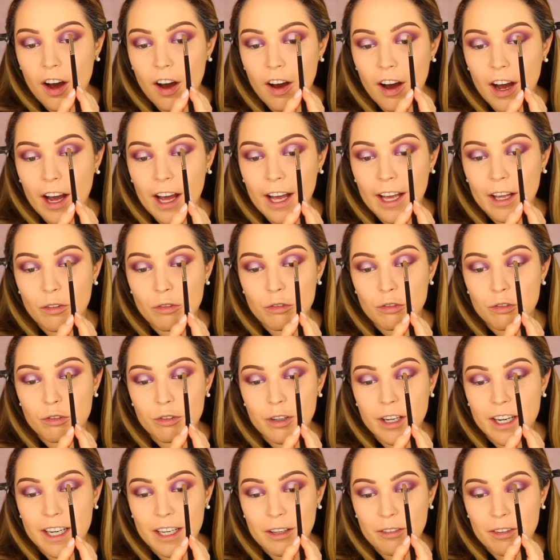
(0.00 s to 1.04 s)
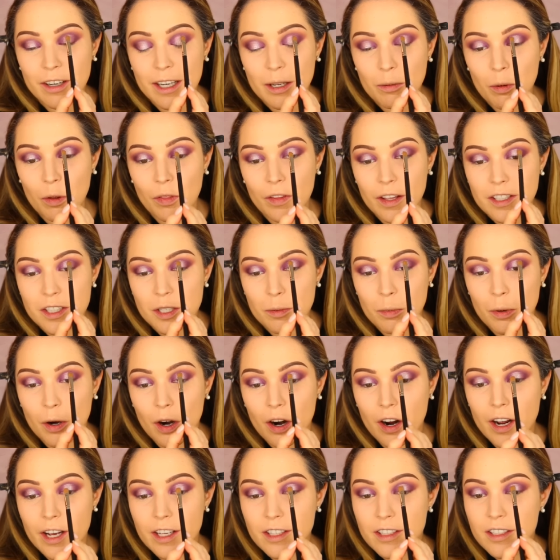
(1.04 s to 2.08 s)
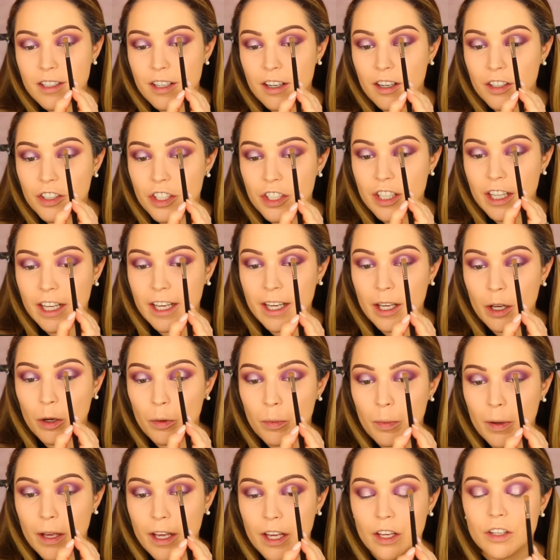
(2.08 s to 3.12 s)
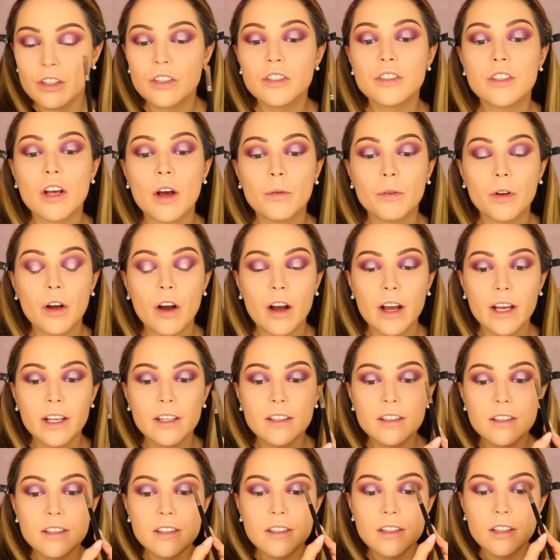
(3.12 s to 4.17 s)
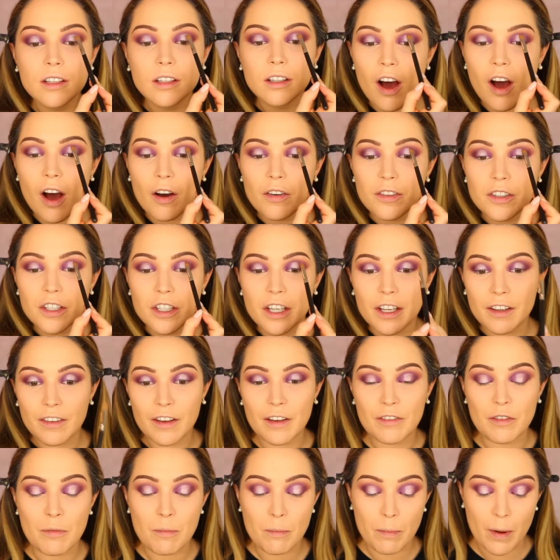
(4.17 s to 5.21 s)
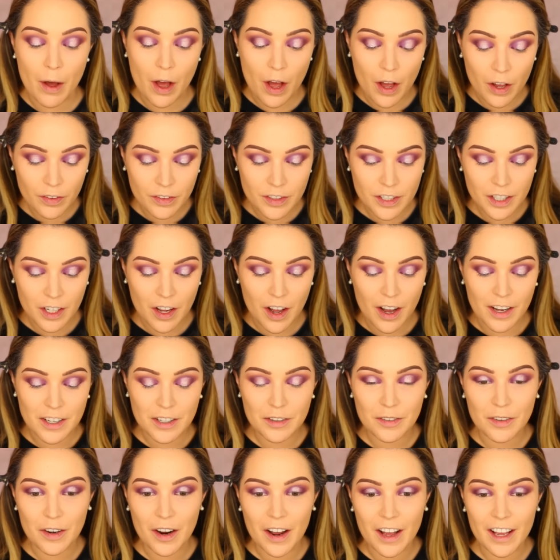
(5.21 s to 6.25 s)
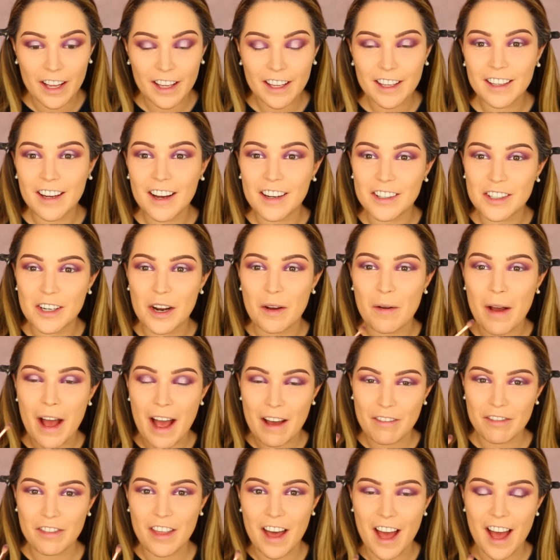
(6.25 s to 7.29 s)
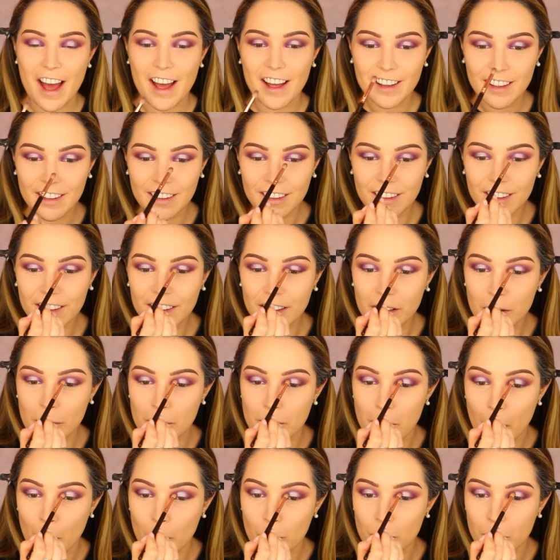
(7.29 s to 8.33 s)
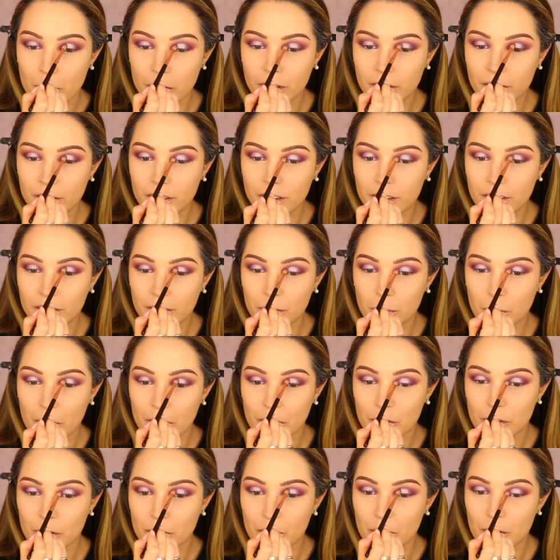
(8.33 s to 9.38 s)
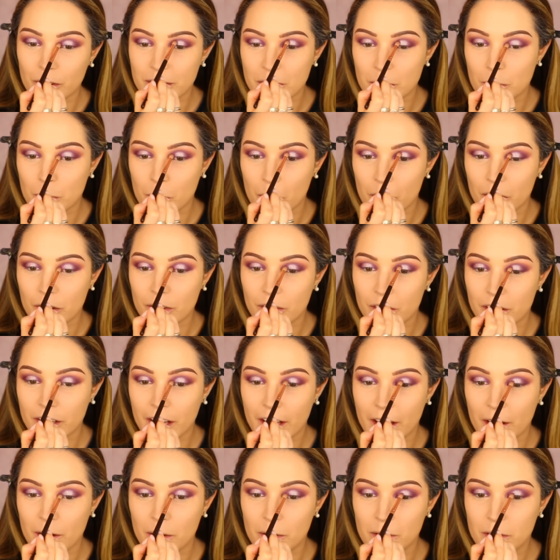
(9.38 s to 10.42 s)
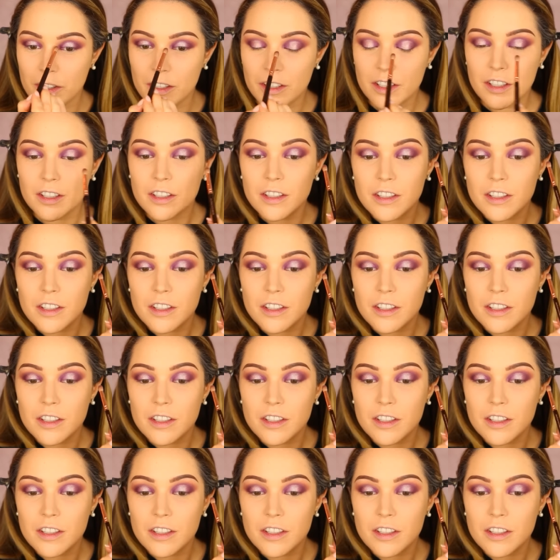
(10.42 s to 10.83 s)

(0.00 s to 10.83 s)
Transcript: I really, really want that surprise. I just think it'll be so nice after you've given birth to kind of like, I don't know, have that moment, whether or not it's a boy or a girl.